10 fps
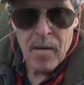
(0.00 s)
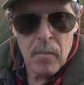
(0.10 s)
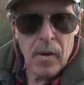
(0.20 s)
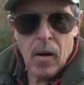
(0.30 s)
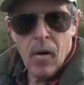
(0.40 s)

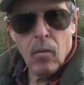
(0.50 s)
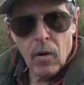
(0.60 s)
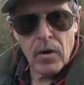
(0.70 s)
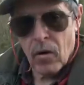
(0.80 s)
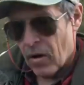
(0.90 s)
But
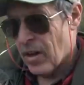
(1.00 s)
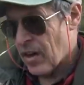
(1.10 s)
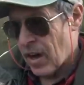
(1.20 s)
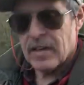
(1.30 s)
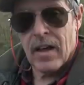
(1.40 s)
why not
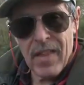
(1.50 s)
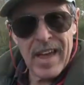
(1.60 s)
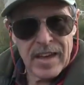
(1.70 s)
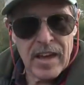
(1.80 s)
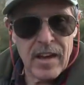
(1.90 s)
cut down
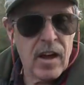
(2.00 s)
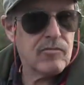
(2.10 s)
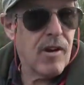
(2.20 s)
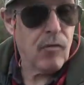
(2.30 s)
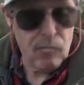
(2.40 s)
that gear and
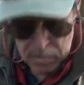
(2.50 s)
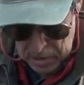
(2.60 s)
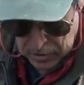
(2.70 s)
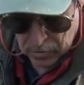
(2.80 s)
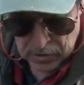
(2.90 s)
travel
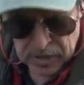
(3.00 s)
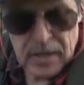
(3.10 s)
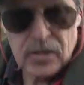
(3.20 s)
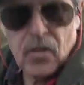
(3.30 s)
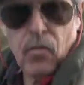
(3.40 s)
really light, get
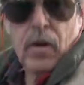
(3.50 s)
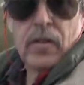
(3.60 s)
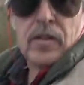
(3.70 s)
yourself one of